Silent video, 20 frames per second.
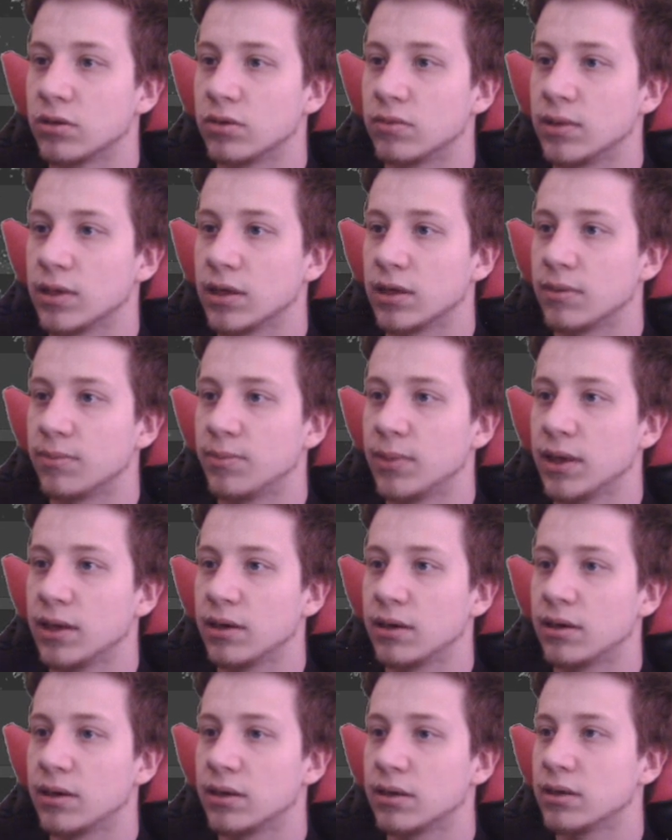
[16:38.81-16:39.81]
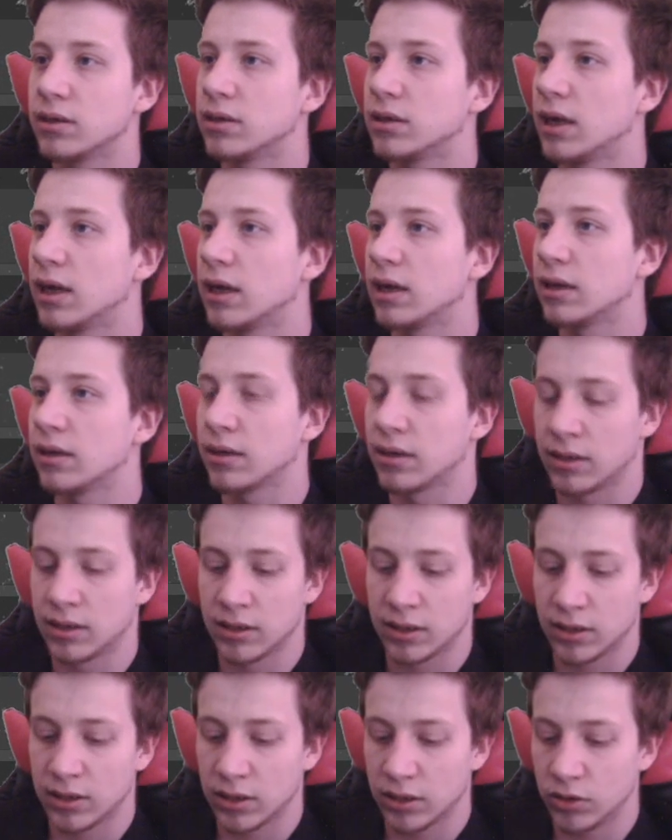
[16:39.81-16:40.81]
make it bigger, then
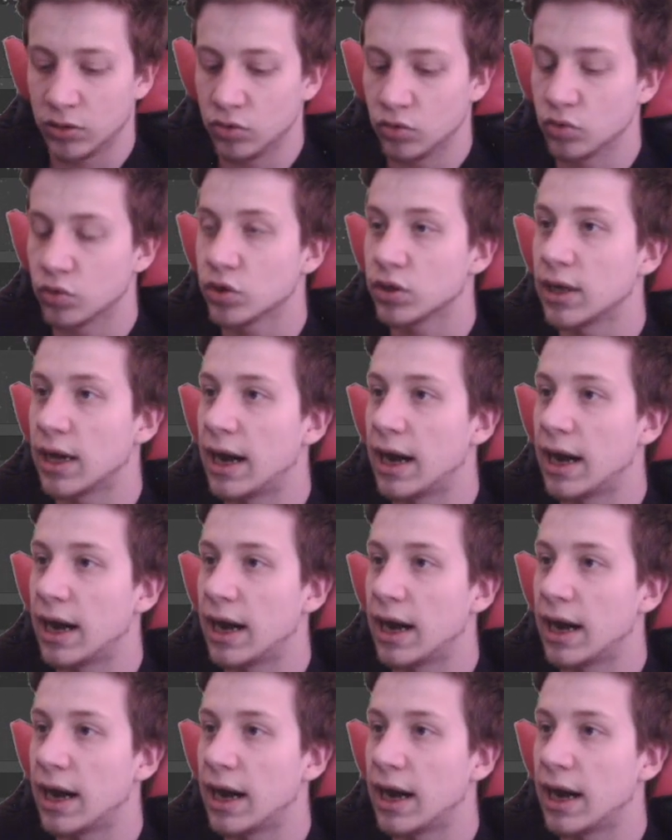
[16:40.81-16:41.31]
use